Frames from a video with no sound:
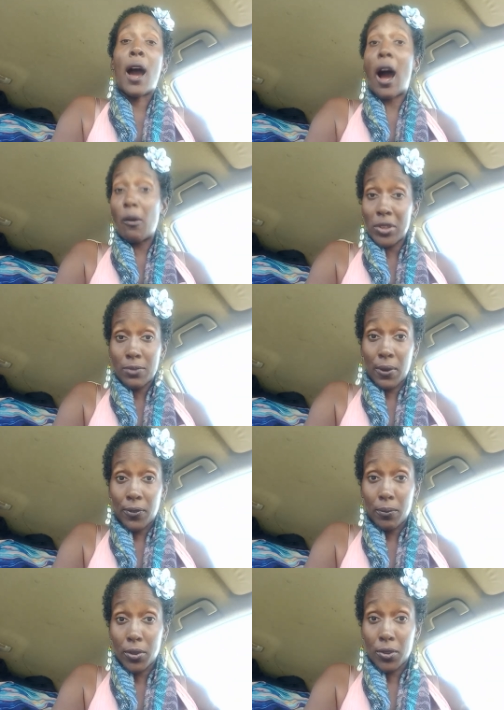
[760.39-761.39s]
Always be
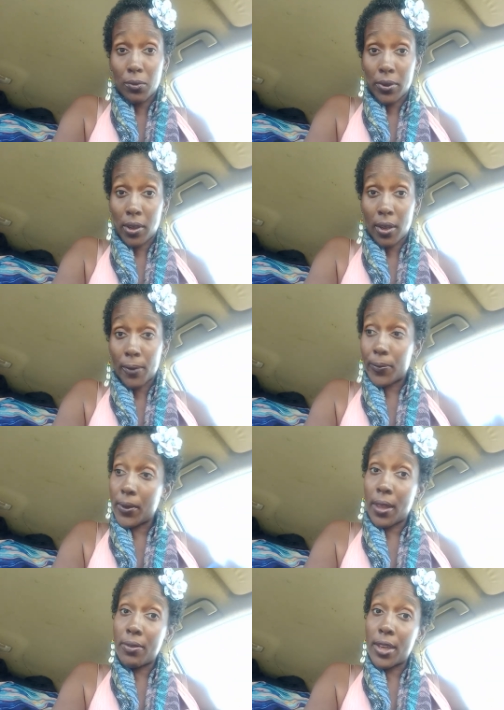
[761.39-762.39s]
familiar with that.
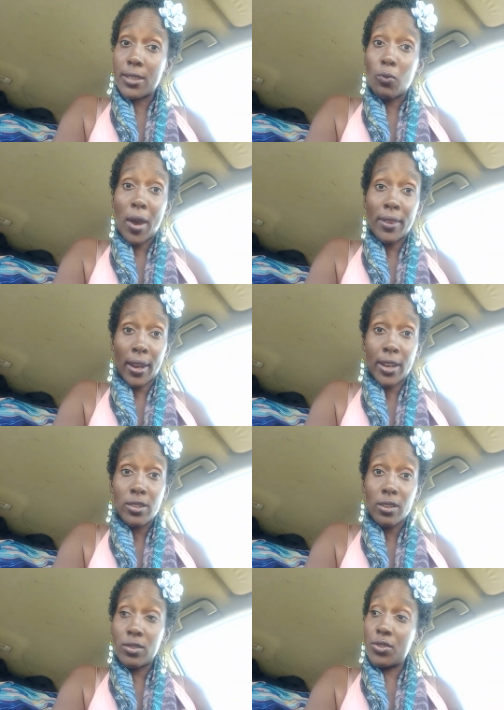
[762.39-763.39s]
And that's why the
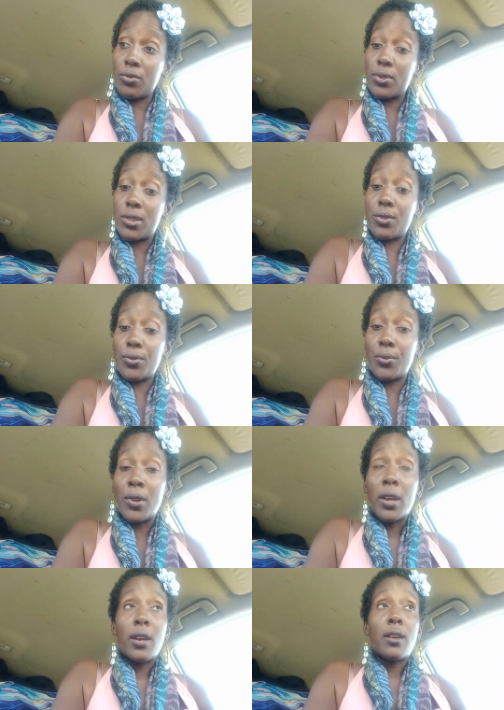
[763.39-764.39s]
ancients used to
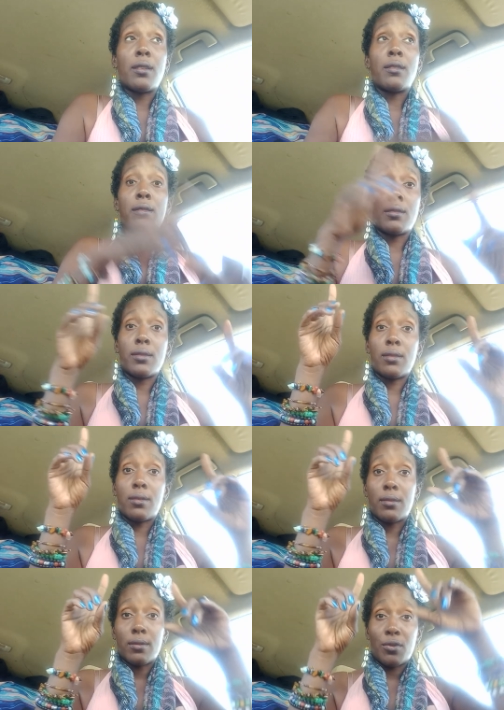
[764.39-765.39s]

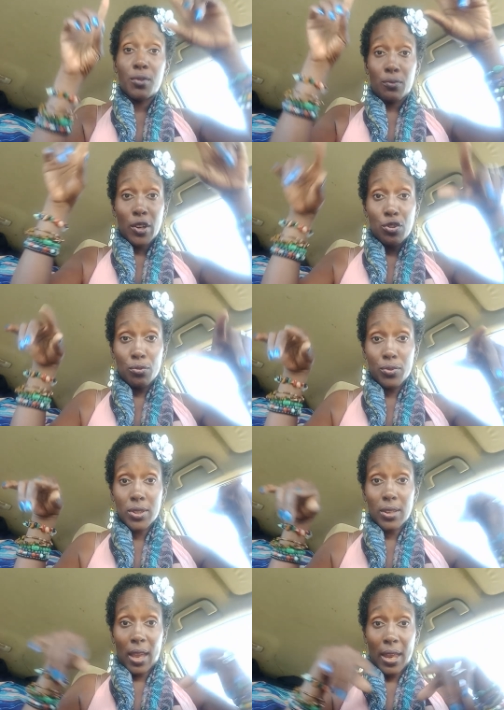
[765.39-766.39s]
do the
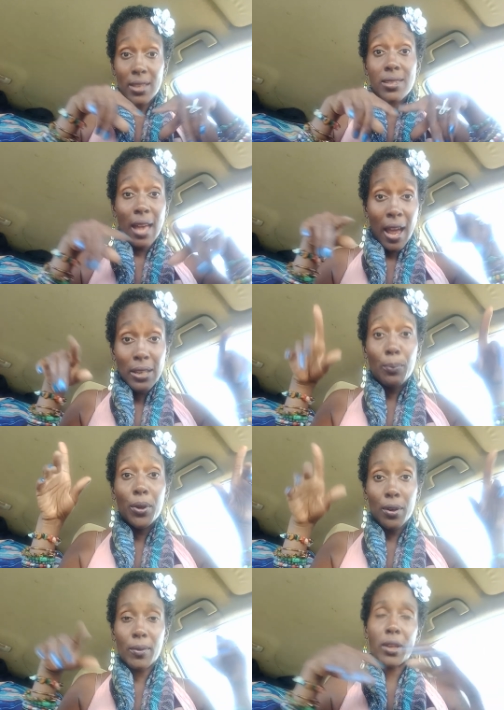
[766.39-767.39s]
rituals inside the
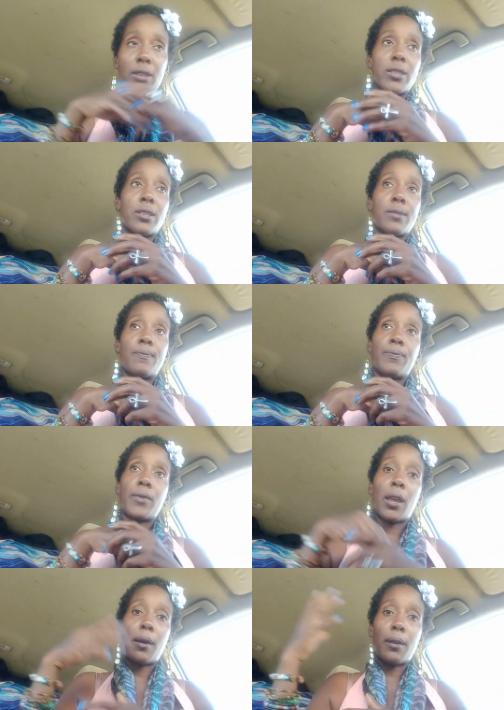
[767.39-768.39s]
pyramids.
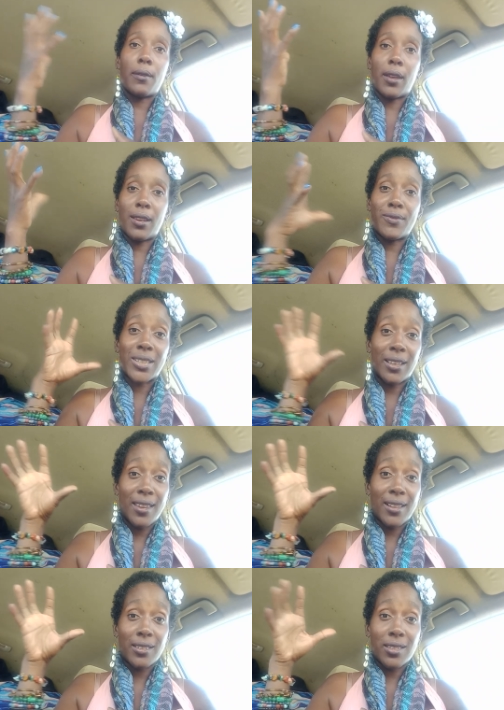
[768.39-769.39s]
And it was
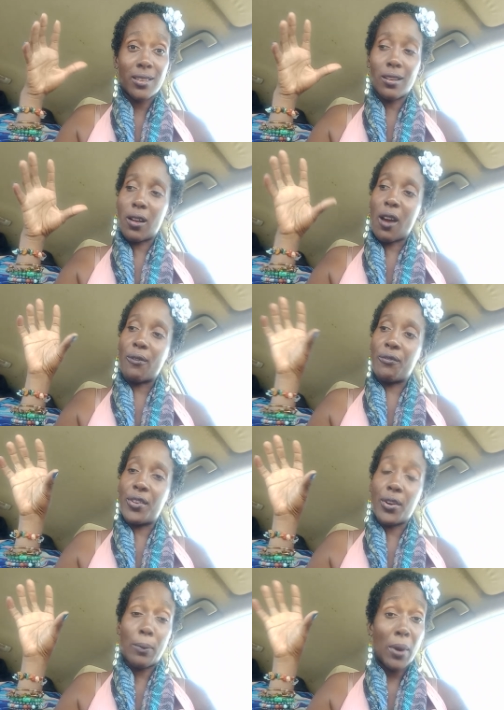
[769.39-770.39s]
connected to a
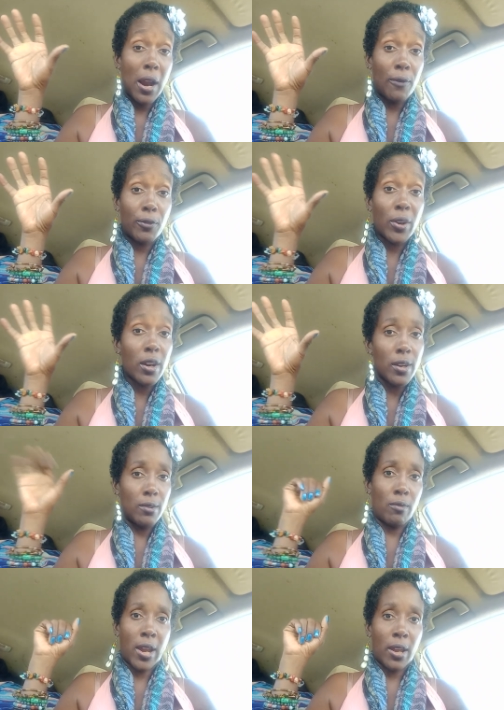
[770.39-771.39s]
very powerful
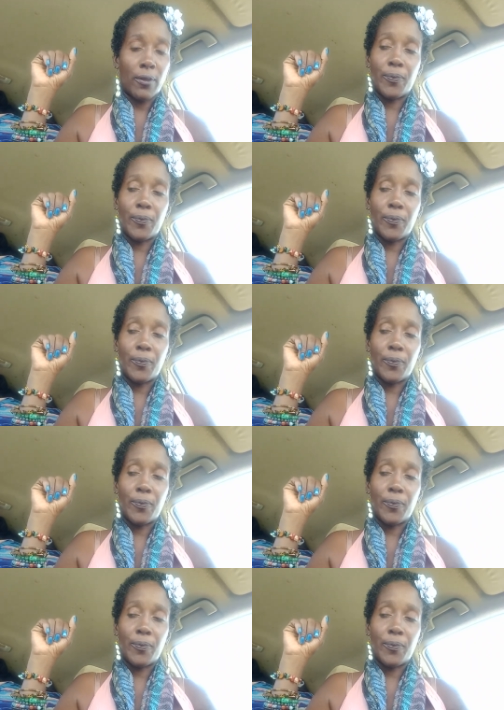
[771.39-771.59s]
carrier wave.